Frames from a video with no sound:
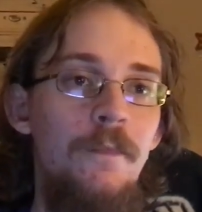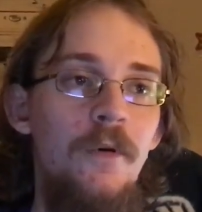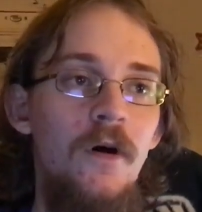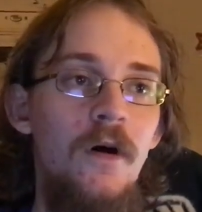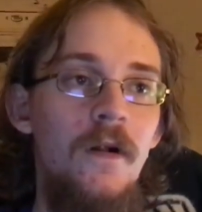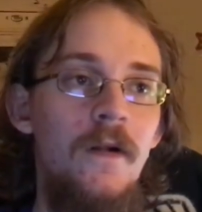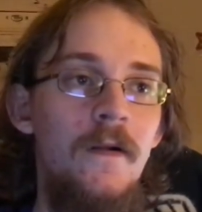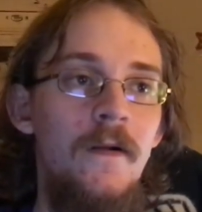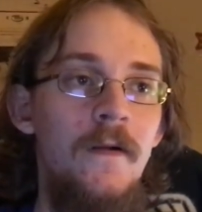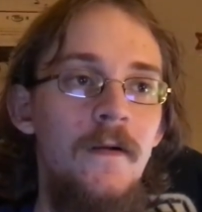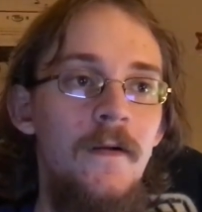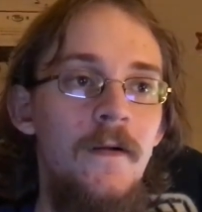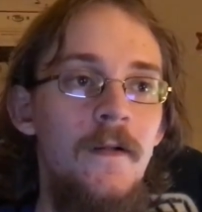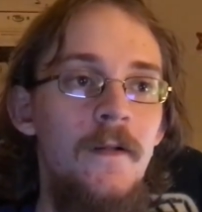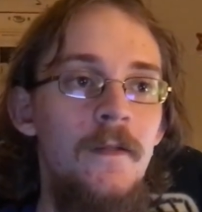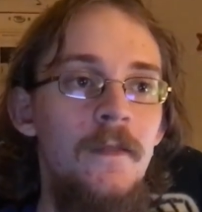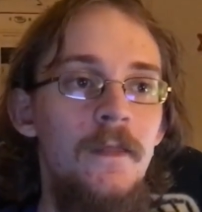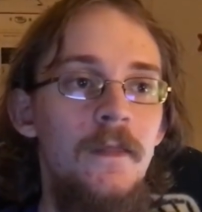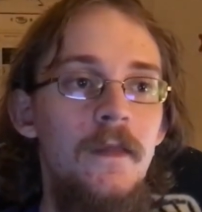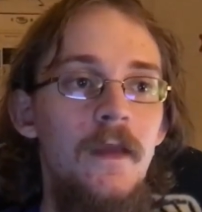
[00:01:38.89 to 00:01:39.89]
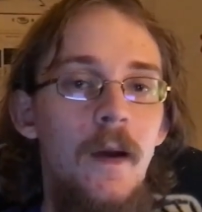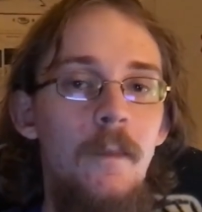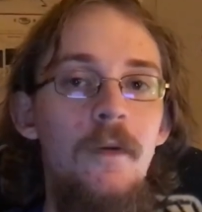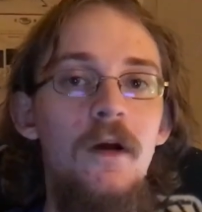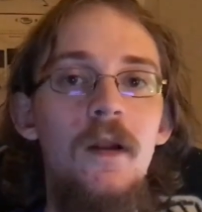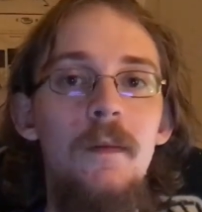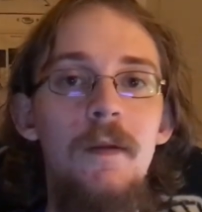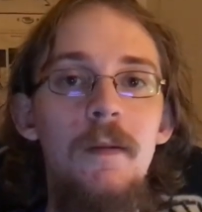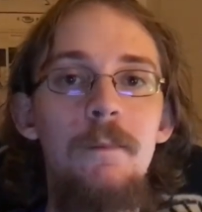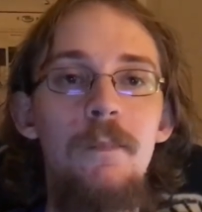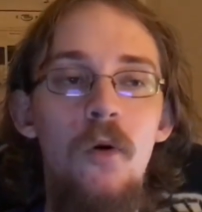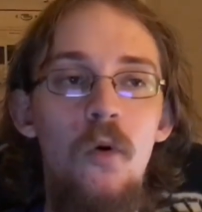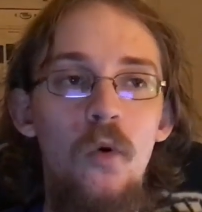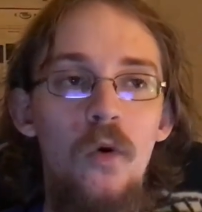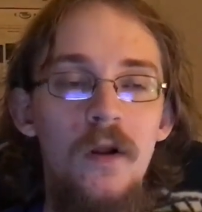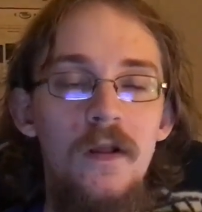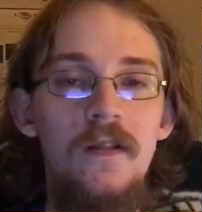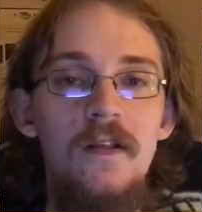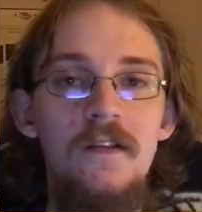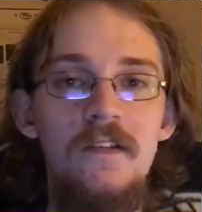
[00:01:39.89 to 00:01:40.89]
But yeah, I'm gonna be
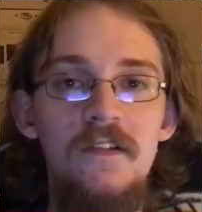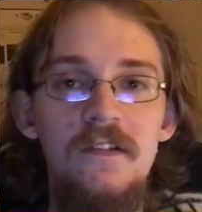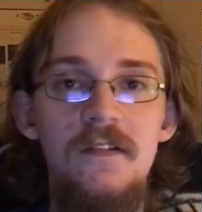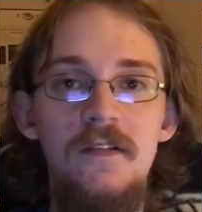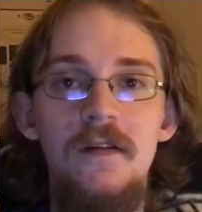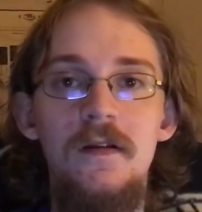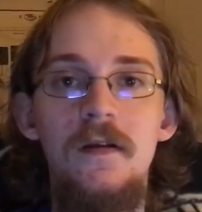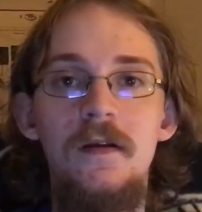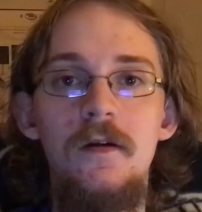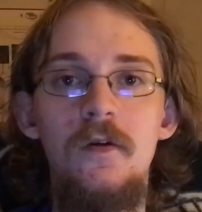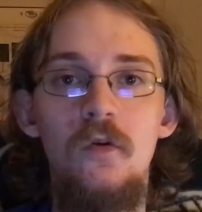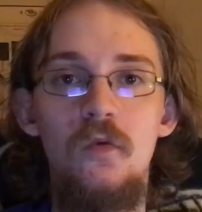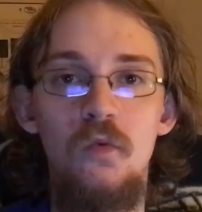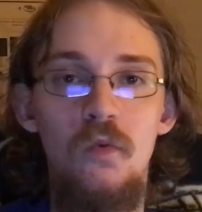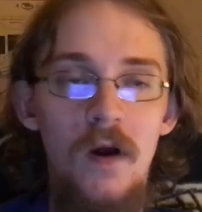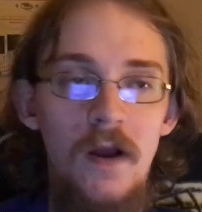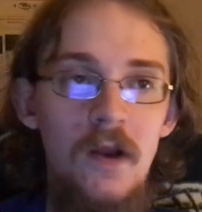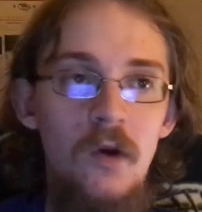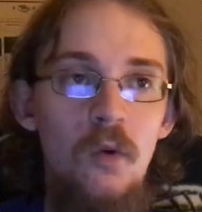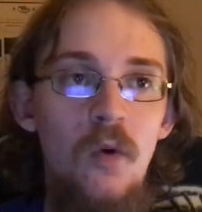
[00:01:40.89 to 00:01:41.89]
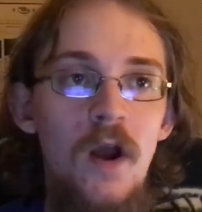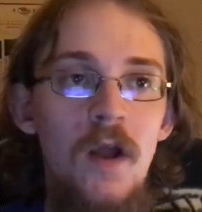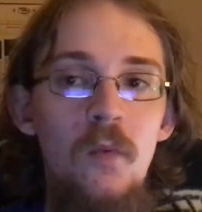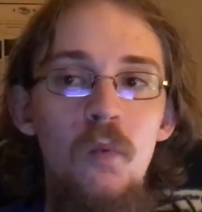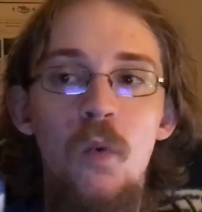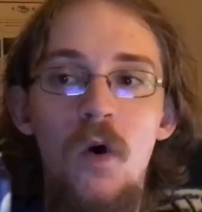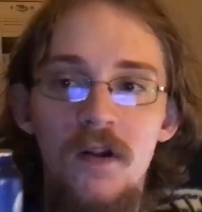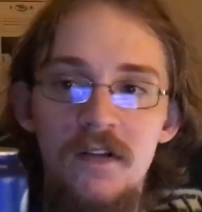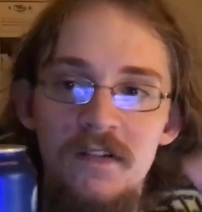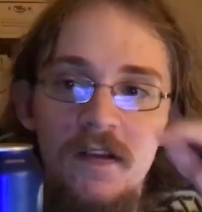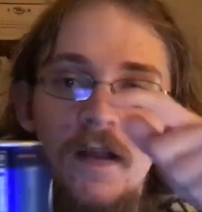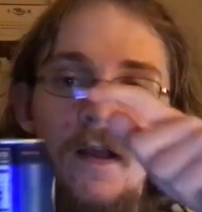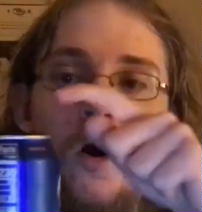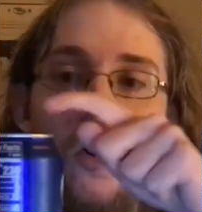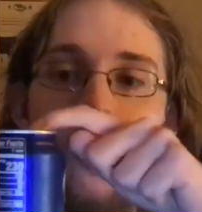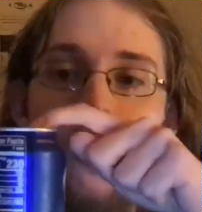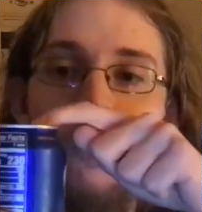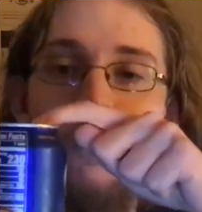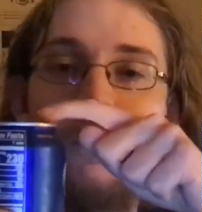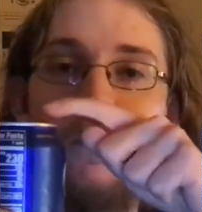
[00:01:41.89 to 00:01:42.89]
pouring this right away once I
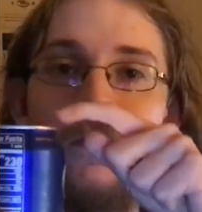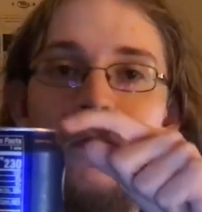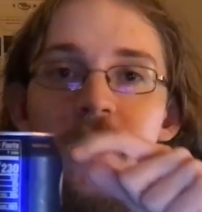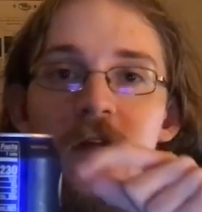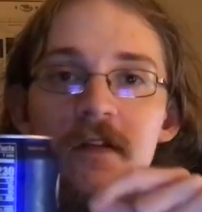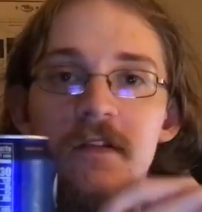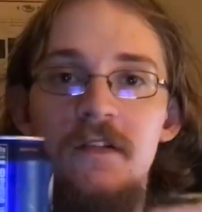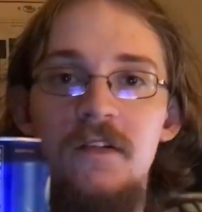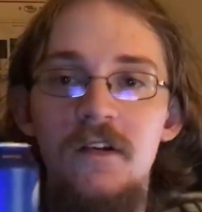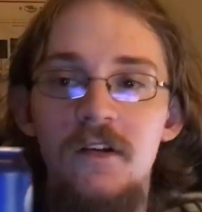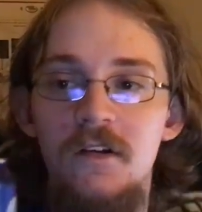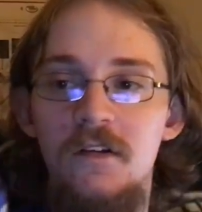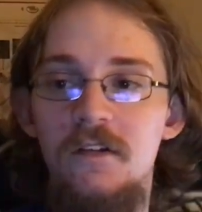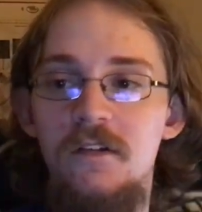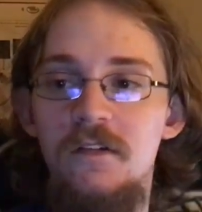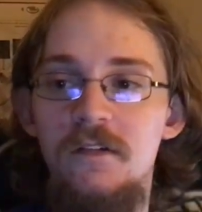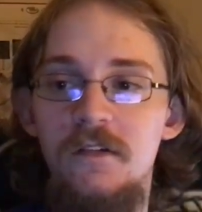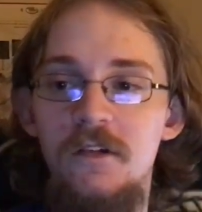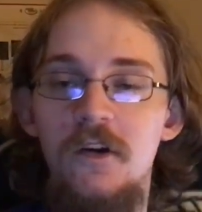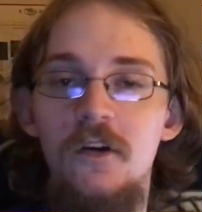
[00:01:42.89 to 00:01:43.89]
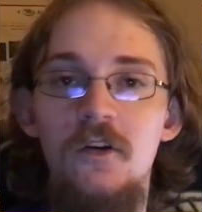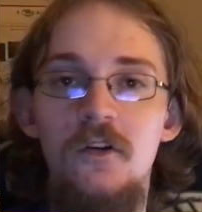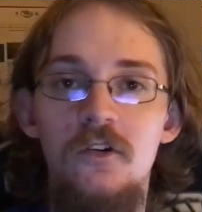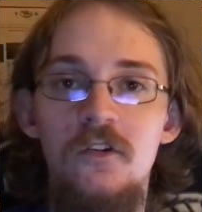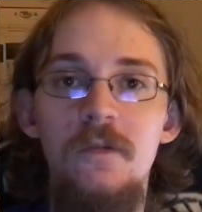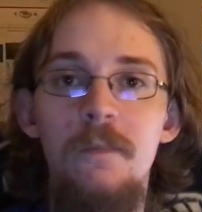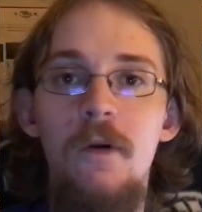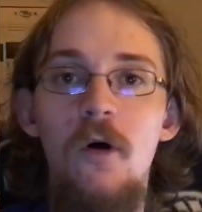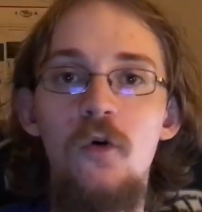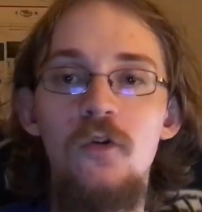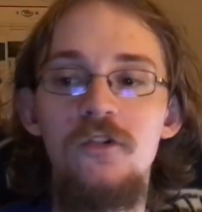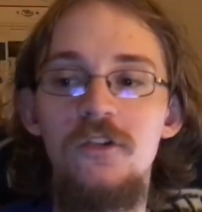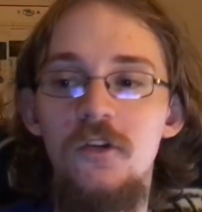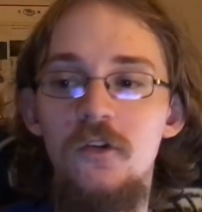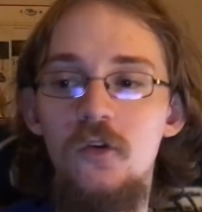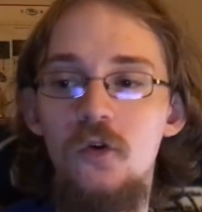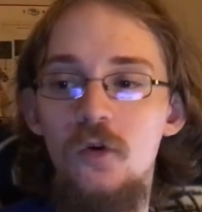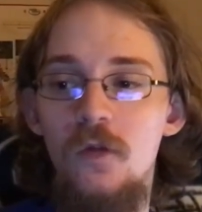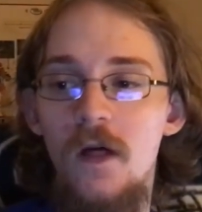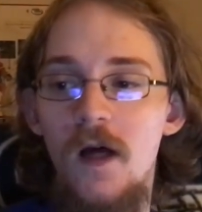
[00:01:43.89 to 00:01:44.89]
open this, because you're supposed to
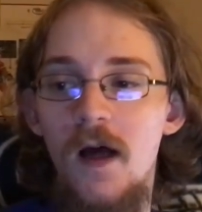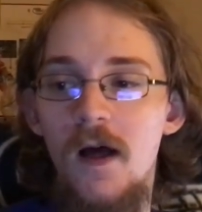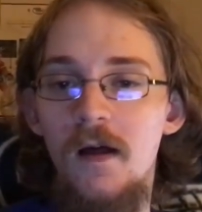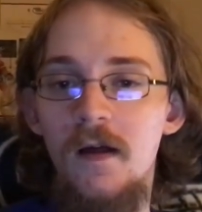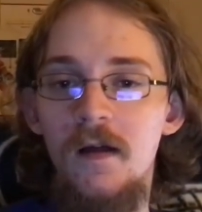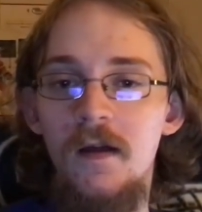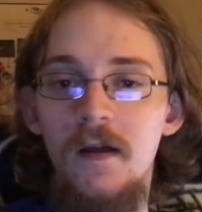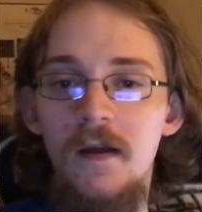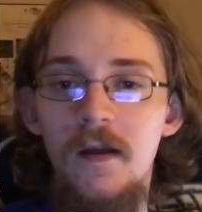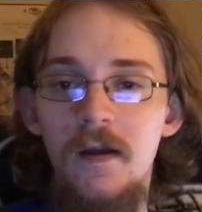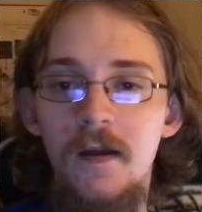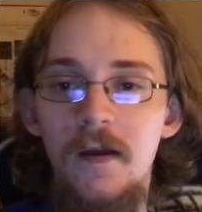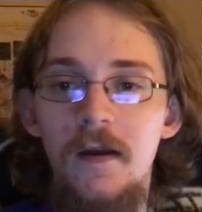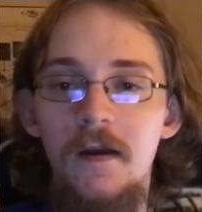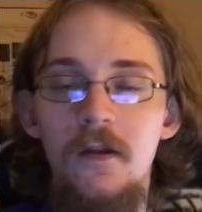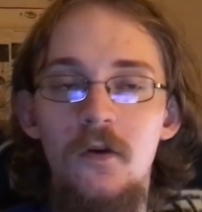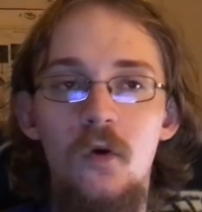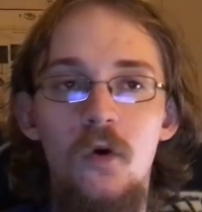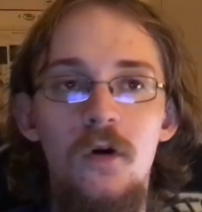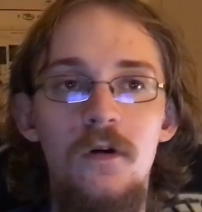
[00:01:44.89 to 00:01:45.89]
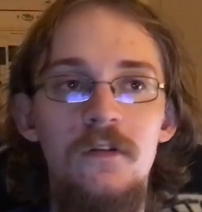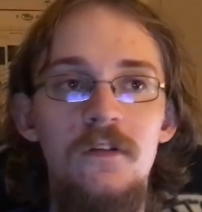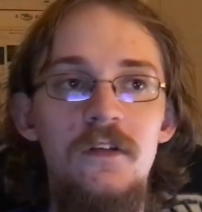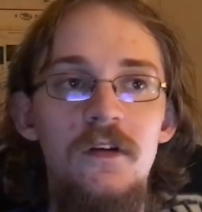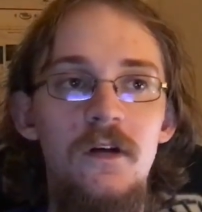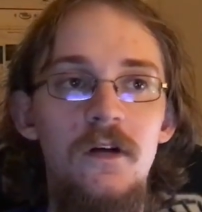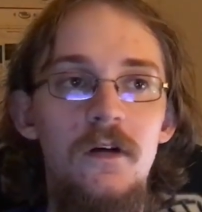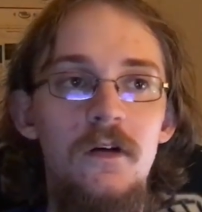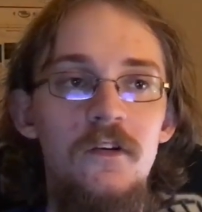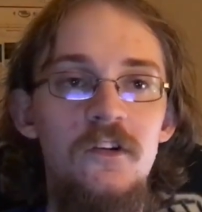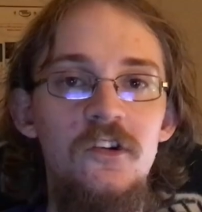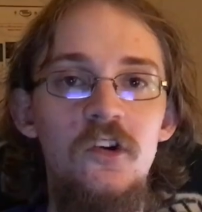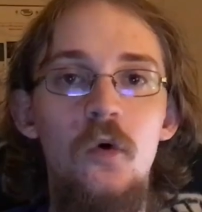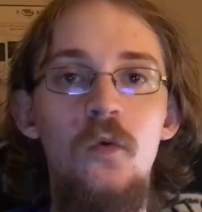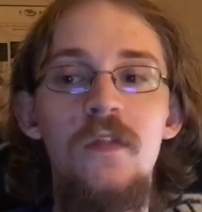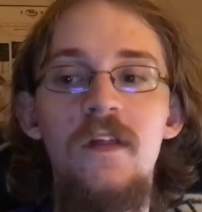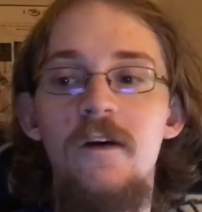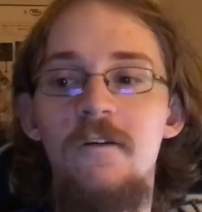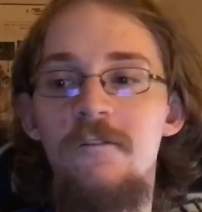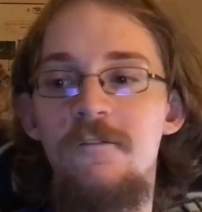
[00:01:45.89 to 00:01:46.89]
do that in order to
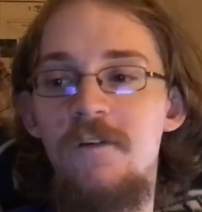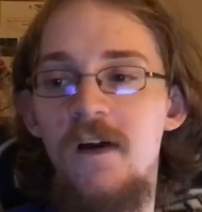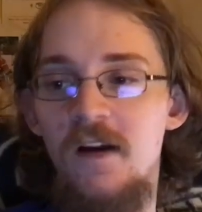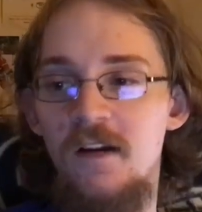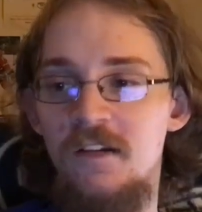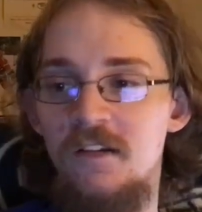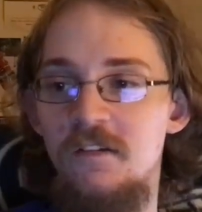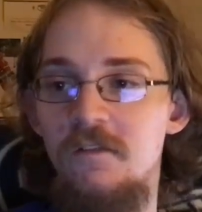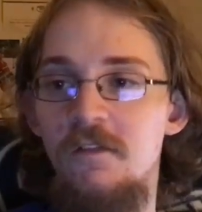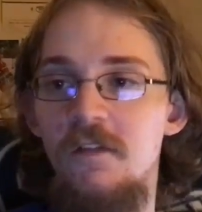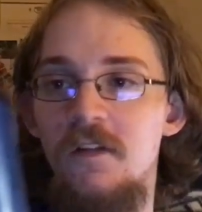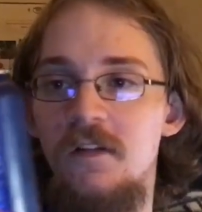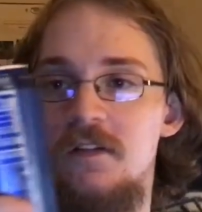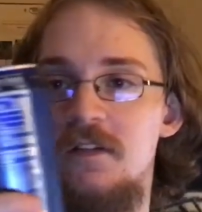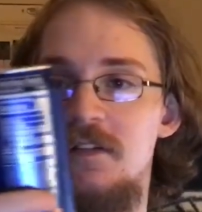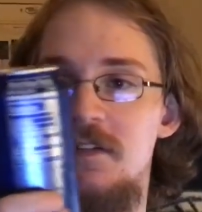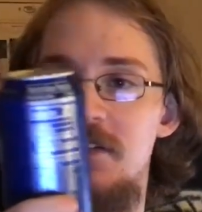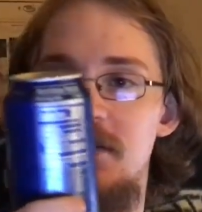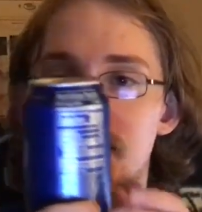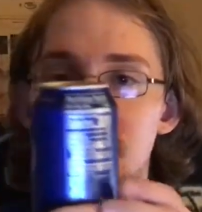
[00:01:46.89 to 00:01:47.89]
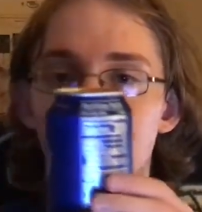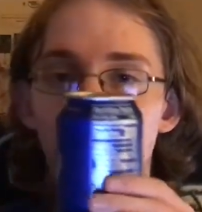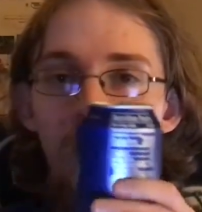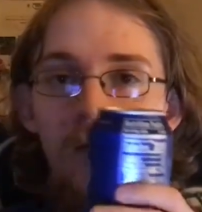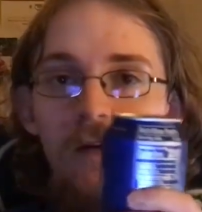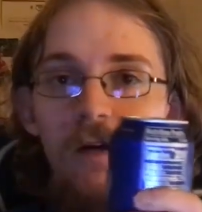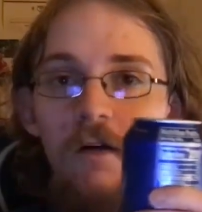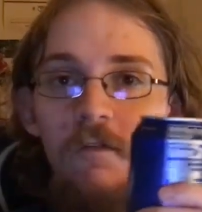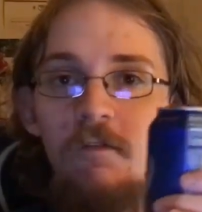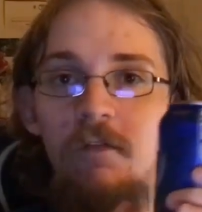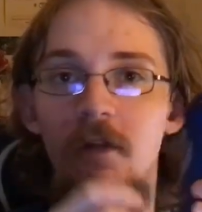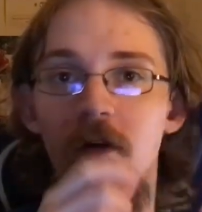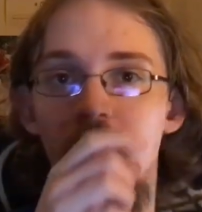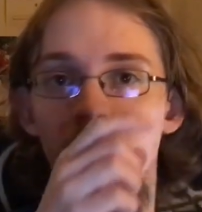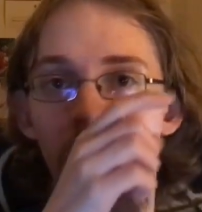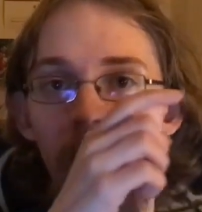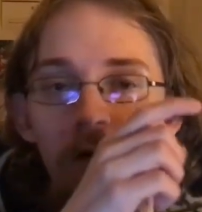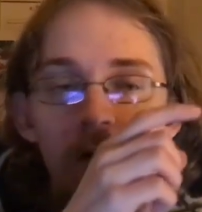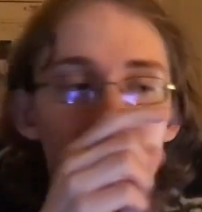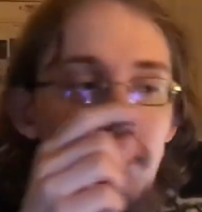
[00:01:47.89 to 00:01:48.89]
show the effects of this, like of
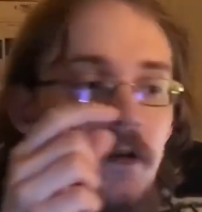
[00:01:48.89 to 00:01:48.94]
the